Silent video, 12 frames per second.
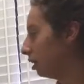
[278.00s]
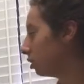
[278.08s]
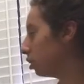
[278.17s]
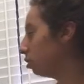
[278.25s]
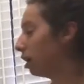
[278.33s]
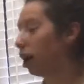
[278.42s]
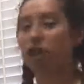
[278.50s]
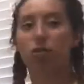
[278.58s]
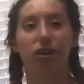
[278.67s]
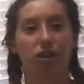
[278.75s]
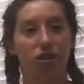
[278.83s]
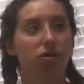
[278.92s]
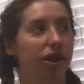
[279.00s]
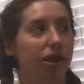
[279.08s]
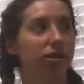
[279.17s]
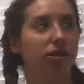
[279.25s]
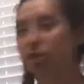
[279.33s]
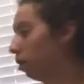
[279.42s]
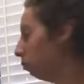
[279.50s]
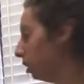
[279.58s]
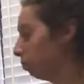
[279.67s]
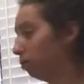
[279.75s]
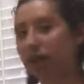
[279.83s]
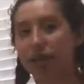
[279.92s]
So now that we know this, we
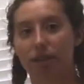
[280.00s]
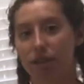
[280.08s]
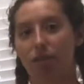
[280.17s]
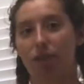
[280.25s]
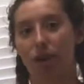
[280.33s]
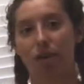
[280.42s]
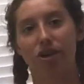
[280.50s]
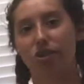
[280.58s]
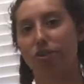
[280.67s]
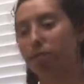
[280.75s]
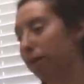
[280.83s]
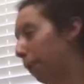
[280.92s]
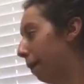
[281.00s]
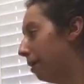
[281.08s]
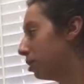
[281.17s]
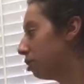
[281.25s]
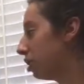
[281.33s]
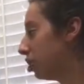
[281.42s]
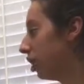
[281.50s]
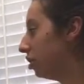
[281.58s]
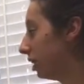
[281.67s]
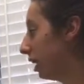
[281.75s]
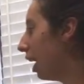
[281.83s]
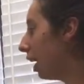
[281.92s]
can plug this into our equation. So the
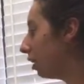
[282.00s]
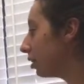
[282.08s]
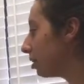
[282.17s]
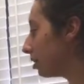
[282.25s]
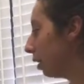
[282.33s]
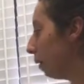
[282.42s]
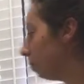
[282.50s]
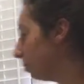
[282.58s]
change in x